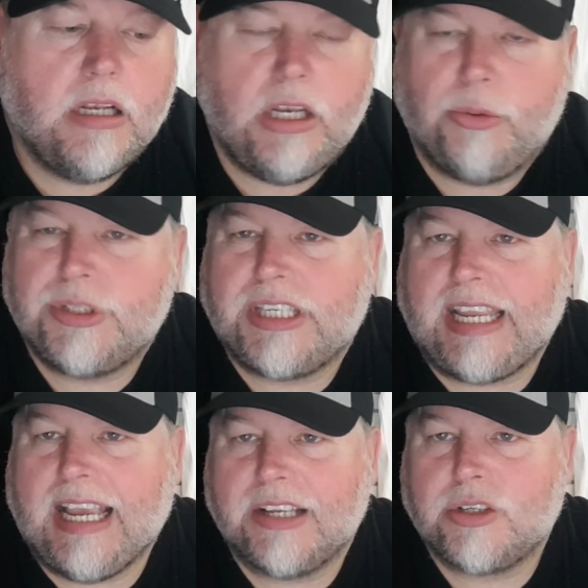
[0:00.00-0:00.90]
Luis
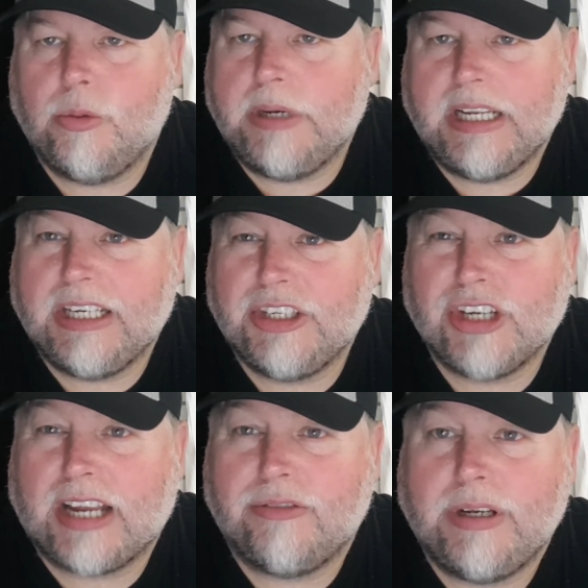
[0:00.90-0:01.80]
Diaz coming in
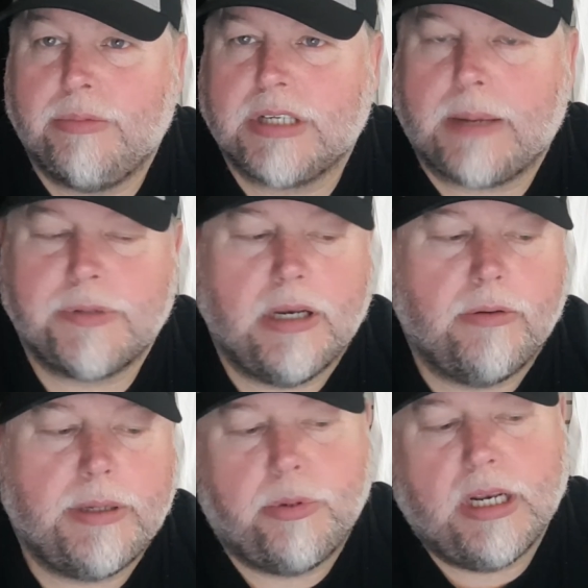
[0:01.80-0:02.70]
January was
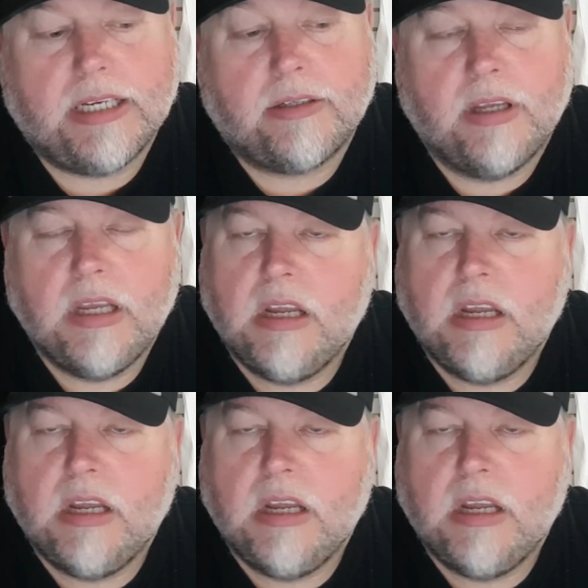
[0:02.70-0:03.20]
absolutely brilliant.